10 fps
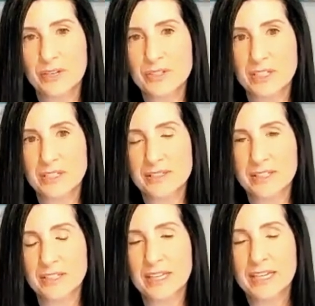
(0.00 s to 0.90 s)
and residents,
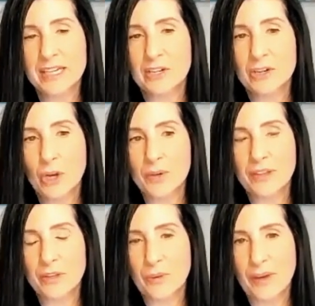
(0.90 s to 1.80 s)
and knowing
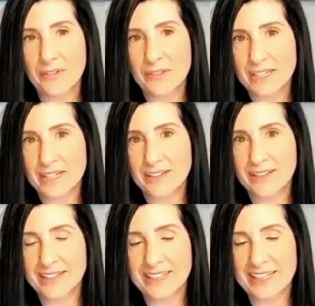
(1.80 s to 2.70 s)
that you have the
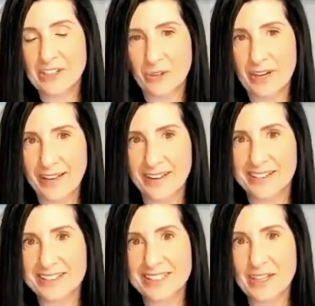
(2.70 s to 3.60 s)
data in your
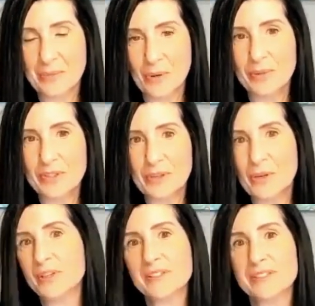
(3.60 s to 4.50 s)
hands in a moment's
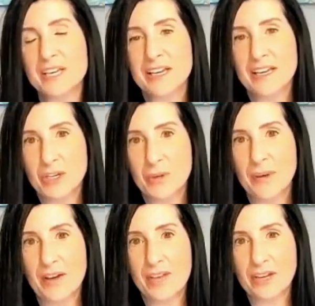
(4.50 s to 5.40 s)
notice, and you
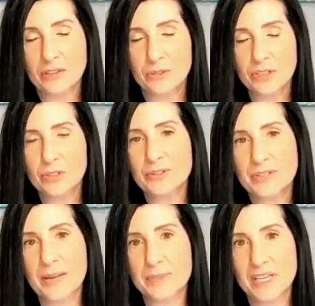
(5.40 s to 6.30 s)
have that critical
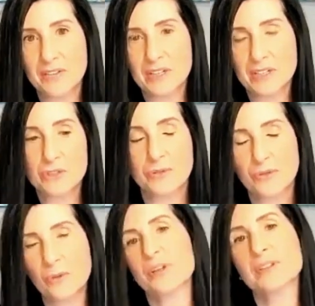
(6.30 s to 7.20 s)
time savings to
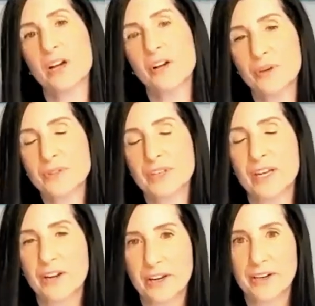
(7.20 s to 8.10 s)
focus on those
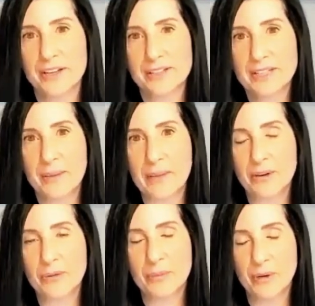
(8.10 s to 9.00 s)
care areas that
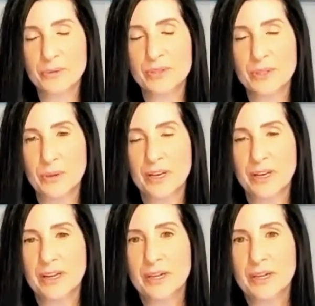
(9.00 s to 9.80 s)
matter the most. So,